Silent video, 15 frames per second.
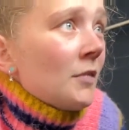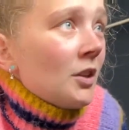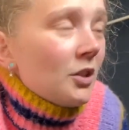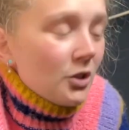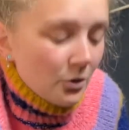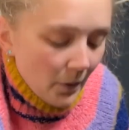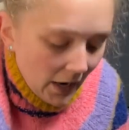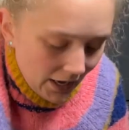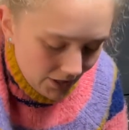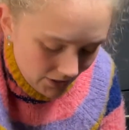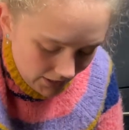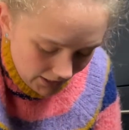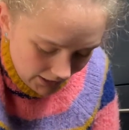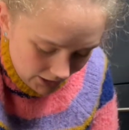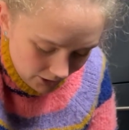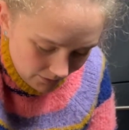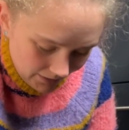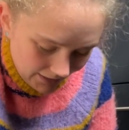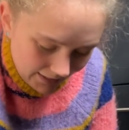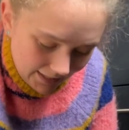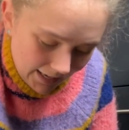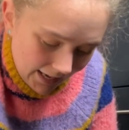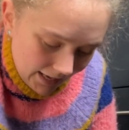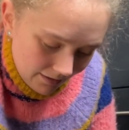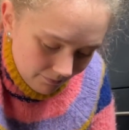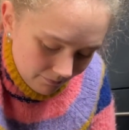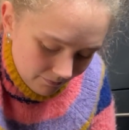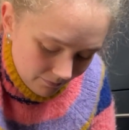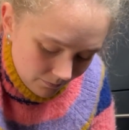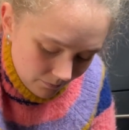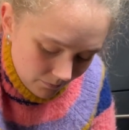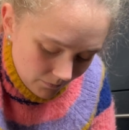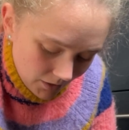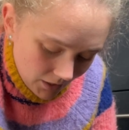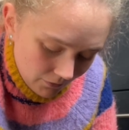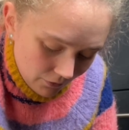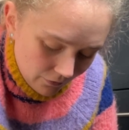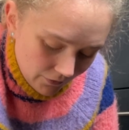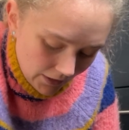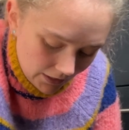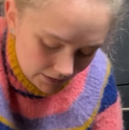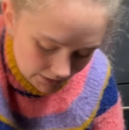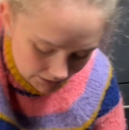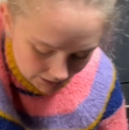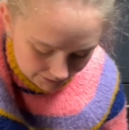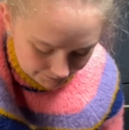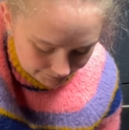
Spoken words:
So I think I do it again. If it felted